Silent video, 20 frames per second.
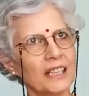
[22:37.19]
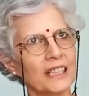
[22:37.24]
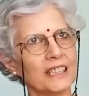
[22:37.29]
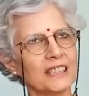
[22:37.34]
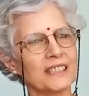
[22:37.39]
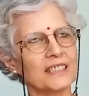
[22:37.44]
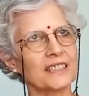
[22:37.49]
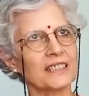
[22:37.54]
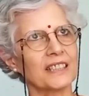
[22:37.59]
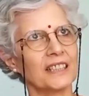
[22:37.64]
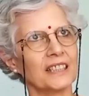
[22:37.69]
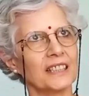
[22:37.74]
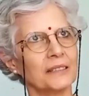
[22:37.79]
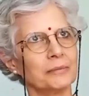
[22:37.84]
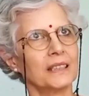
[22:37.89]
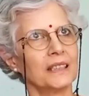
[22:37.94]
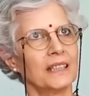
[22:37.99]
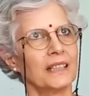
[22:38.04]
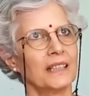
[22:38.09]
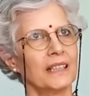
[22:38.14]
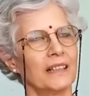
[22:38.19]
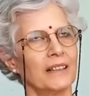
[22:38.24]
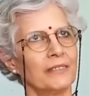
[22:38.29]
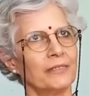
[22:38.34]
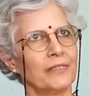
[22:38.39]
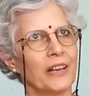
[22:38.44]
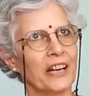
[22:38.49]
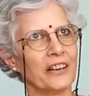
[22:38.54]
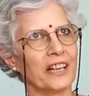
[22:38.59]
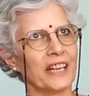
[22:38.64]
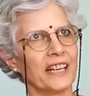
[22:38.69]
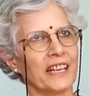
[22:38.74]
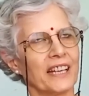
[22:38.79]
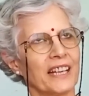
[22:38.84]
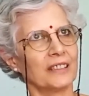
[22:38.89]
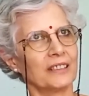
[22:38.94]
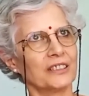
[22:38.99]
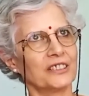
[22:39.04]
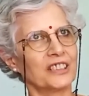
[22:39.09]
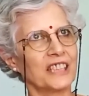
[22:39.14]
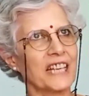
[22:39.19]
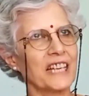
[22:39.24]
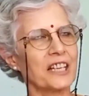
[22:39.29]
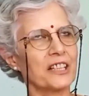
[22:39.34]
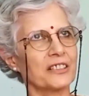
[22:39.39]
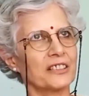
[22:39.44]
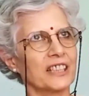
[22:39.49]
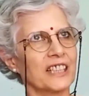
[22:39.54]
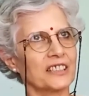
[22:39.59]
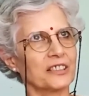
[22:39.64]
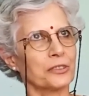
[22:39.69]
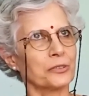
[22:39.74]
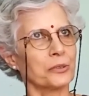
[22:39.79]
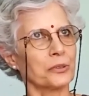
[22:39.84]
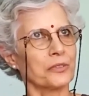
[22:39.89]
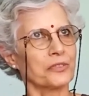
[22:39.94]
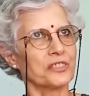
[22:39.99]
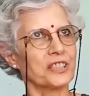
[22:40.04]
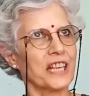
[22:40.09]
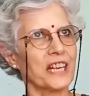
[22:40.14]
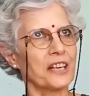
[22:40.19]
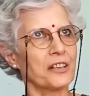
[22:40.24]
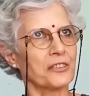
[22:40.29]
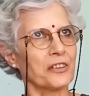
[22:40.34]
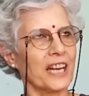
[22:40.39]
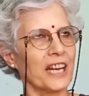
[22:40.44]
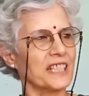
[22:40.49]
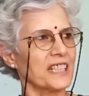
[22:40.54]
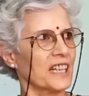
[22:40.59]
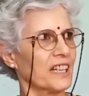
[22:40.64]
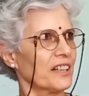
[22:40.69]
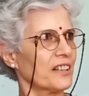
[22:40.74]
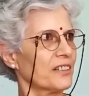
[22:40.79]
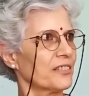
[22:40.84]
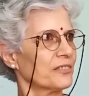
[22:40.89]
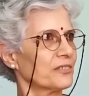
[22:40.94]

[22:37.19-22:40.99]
It's there's a sort of syncretic